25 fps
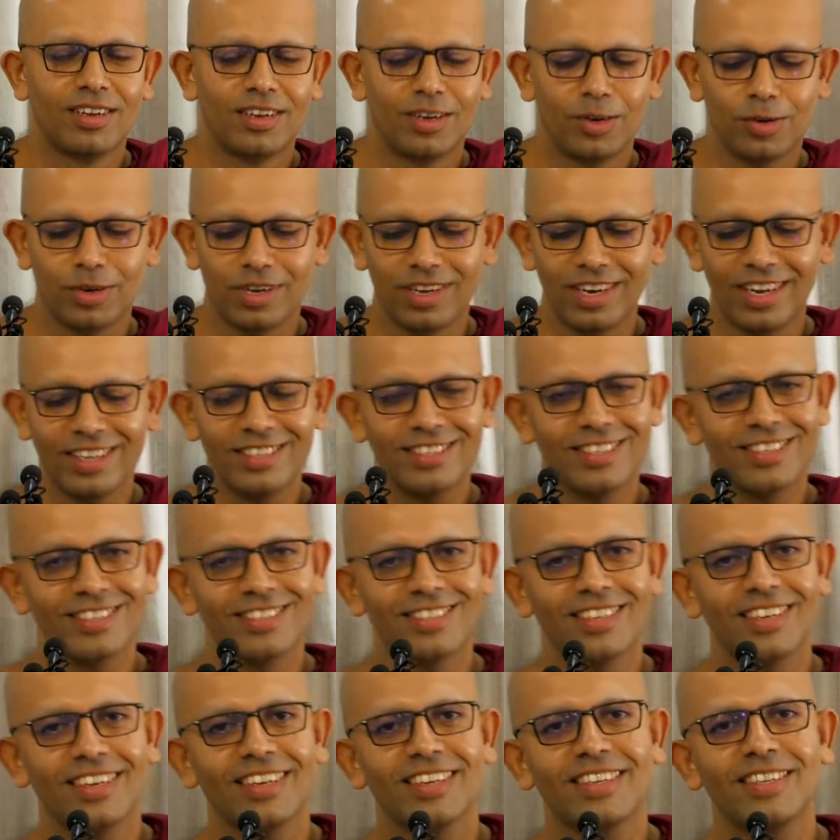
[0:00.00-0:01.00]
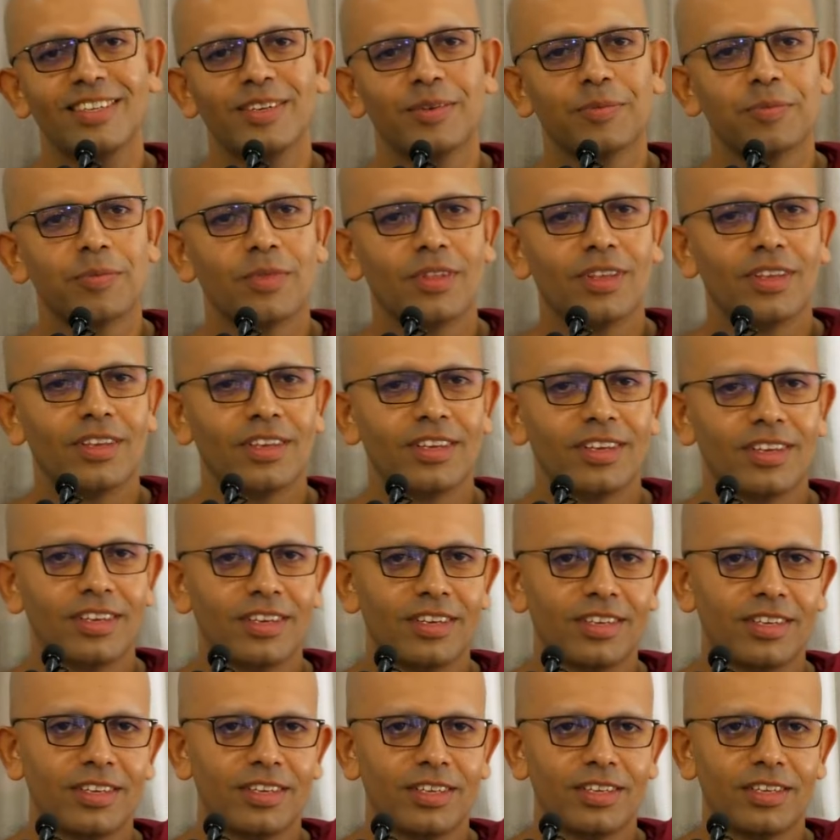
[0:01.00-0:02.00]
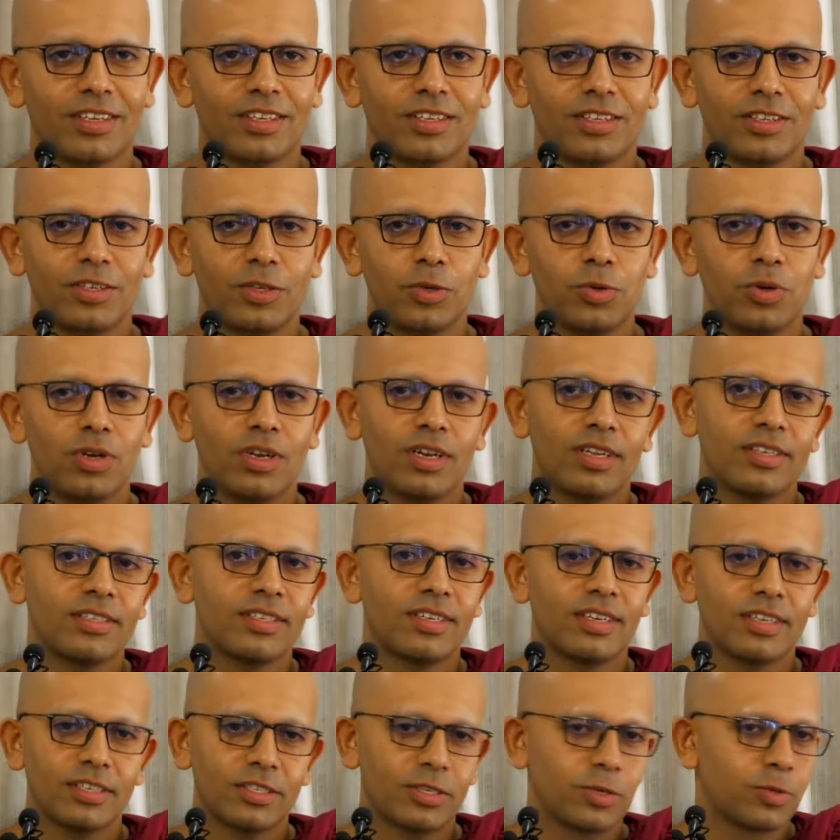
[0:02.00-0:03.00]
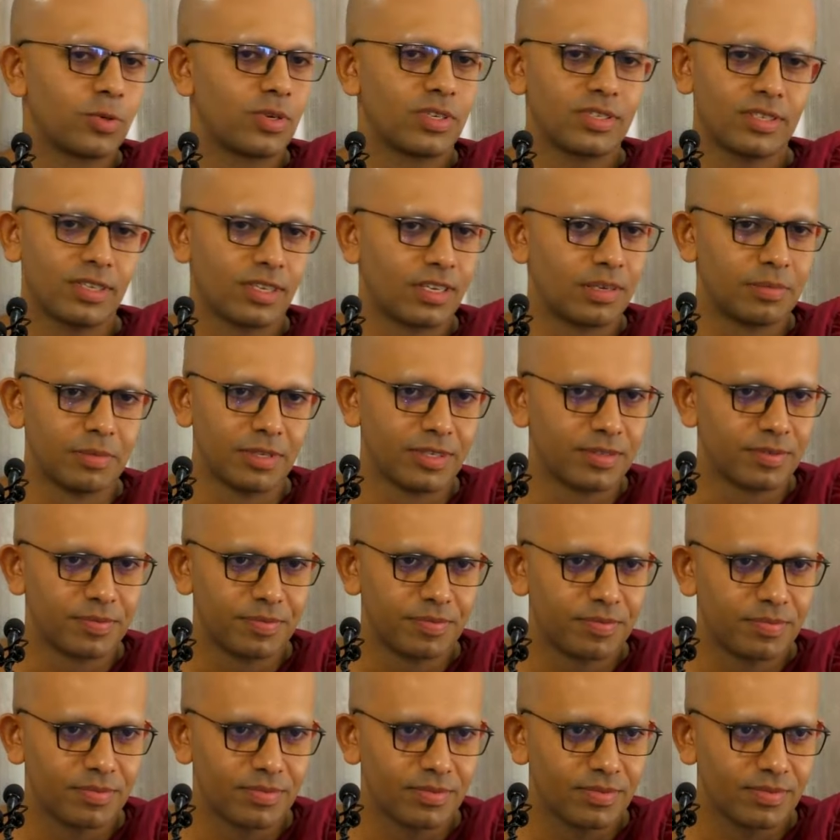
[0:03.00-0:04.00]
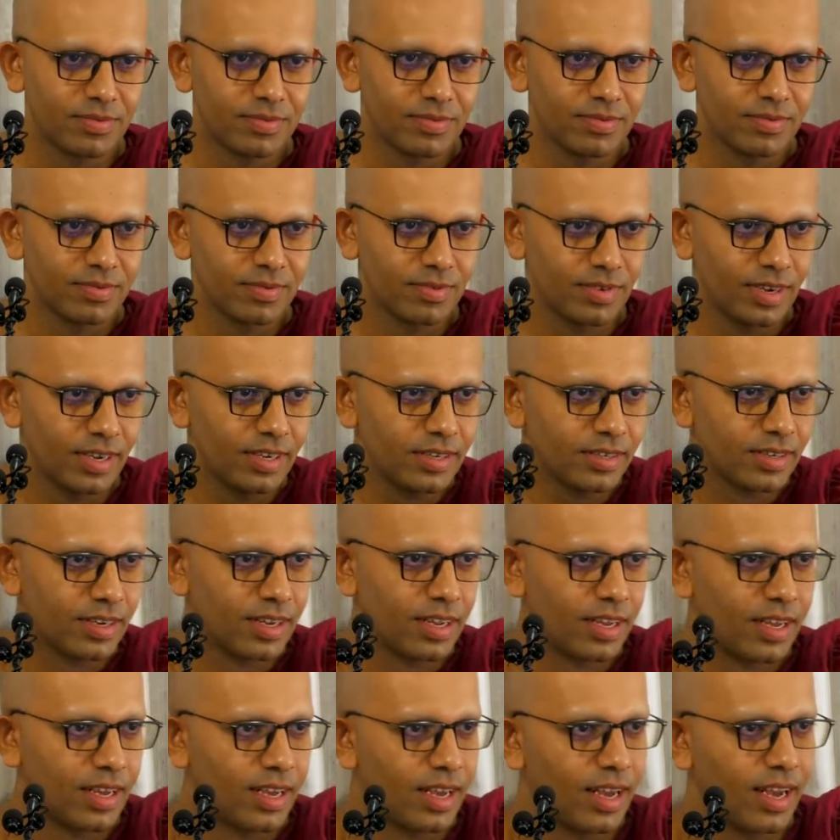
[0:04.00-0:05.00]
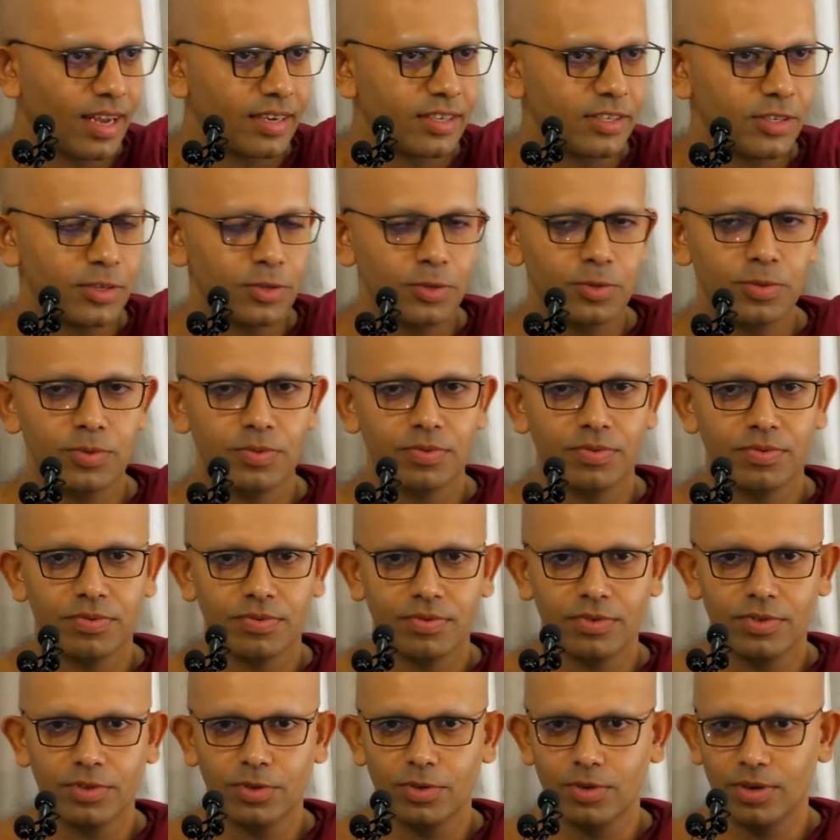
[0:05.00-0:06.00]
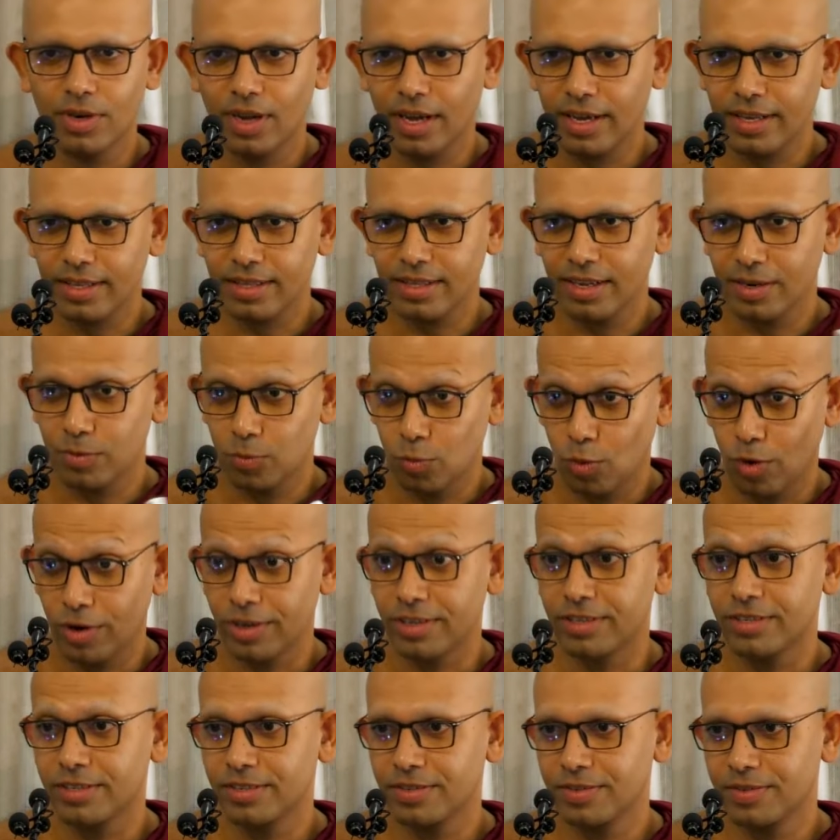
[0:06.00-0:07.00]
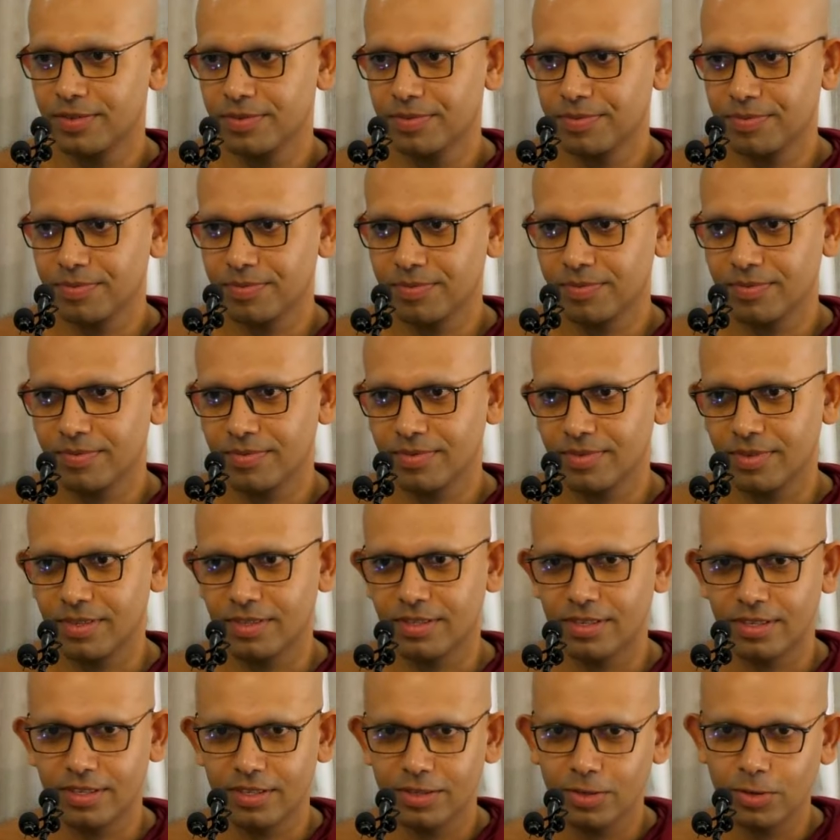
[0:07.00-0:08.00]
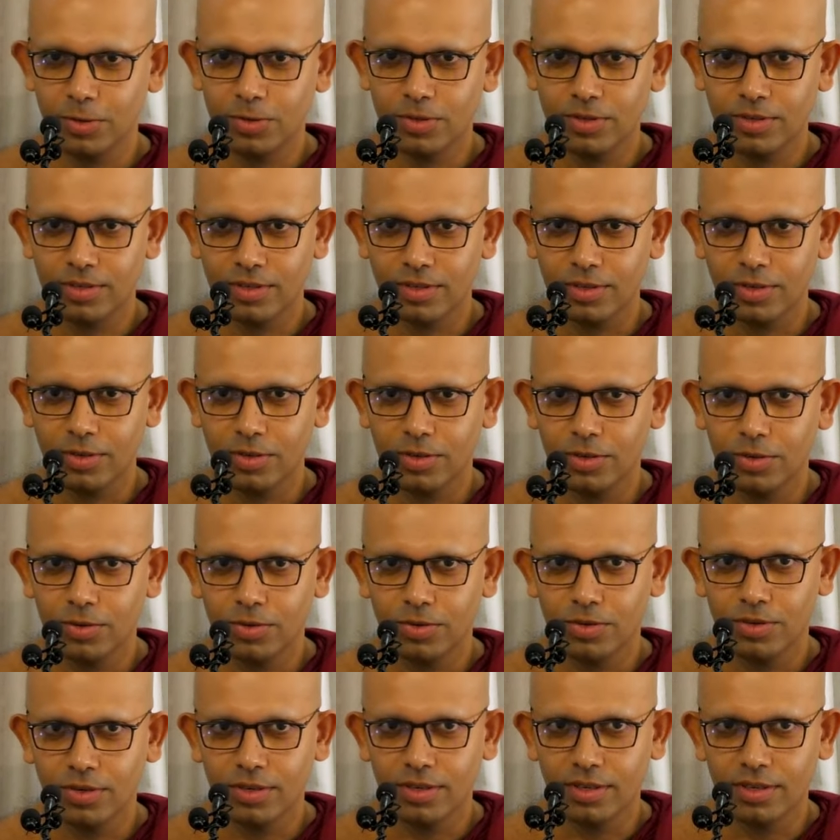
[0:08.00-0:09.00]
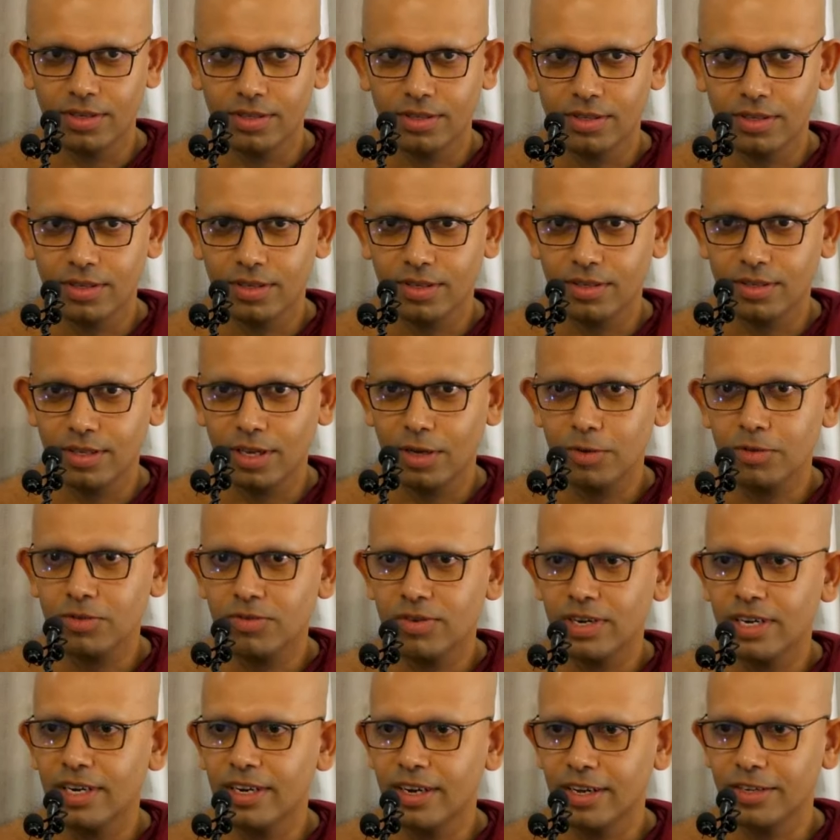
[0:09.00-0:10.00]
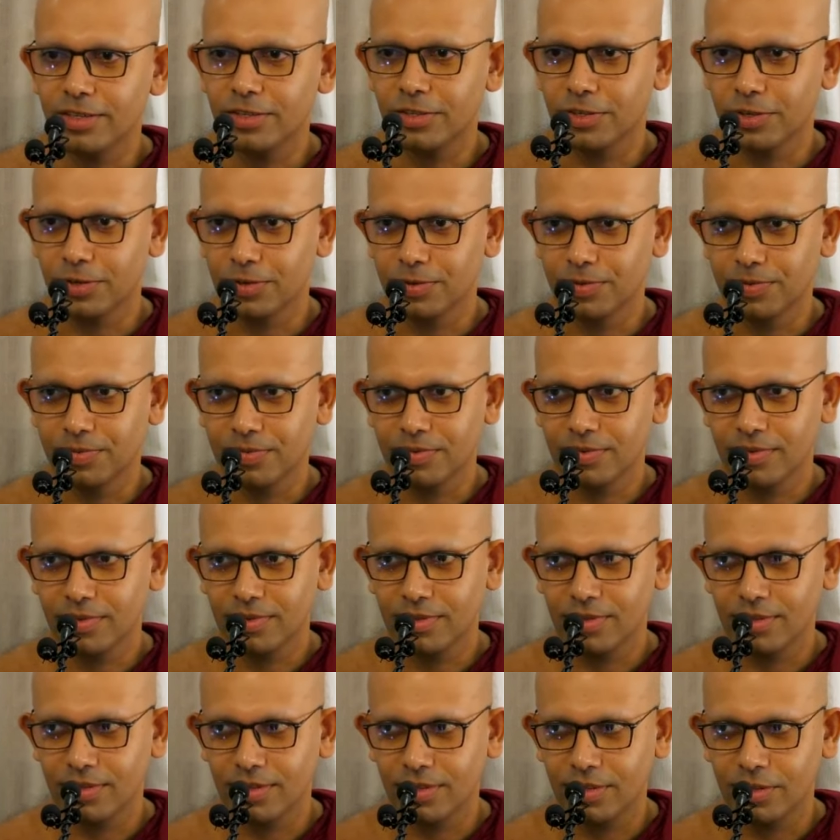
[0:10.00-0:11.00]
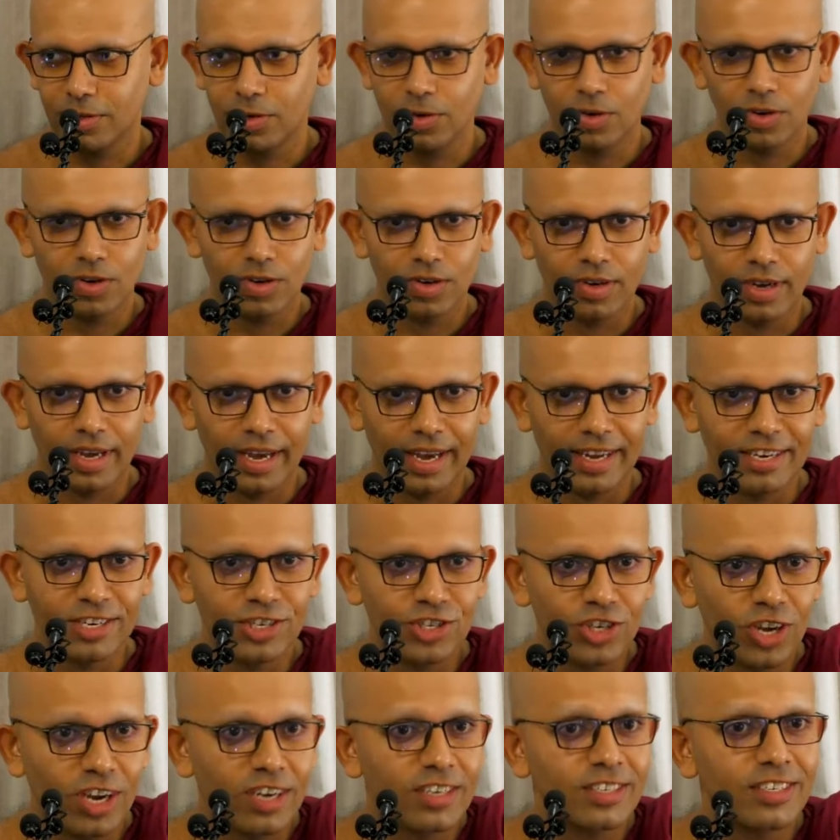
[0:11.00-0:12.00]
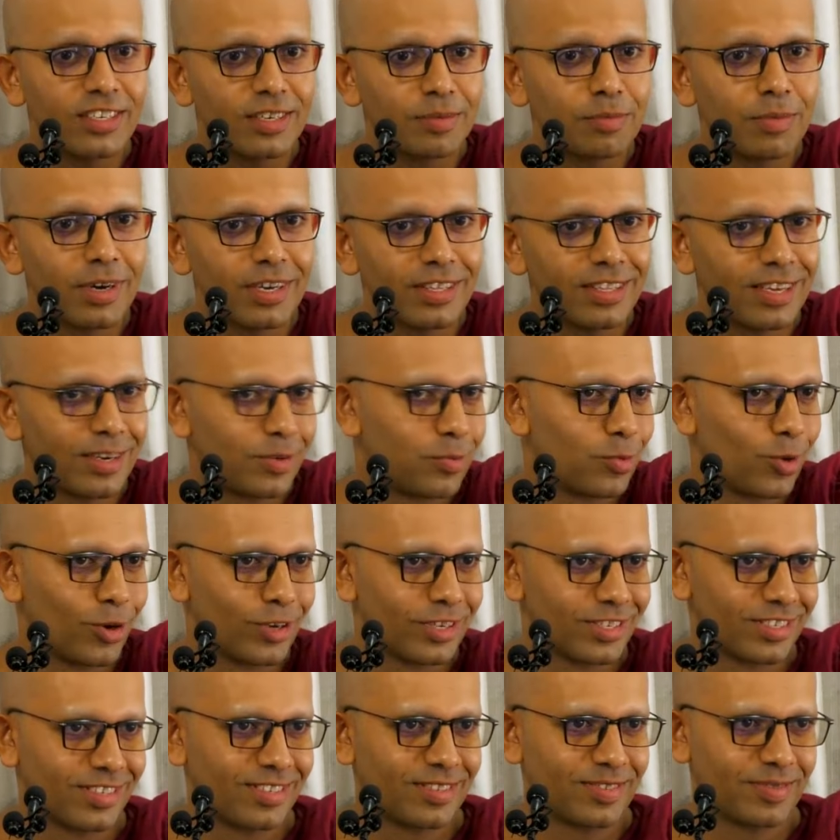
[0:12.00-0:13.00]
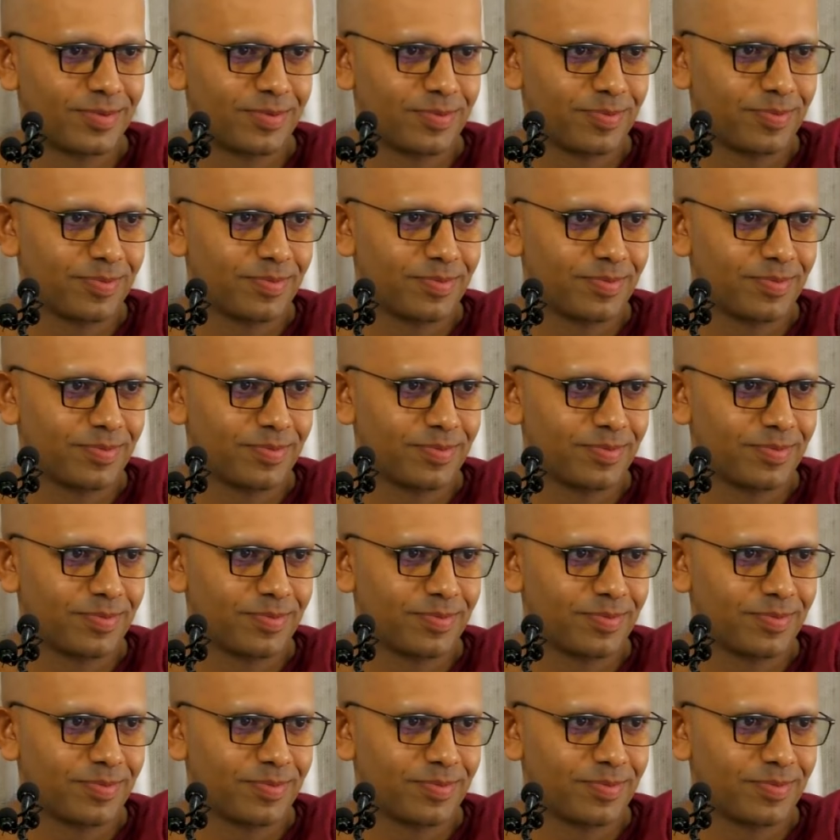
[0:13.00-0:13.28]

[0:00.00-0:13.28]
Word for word: okay, let's just say you are listening to a sermon, right? And you like that voice. It sounds really nice to you. You're enchanted by that voice.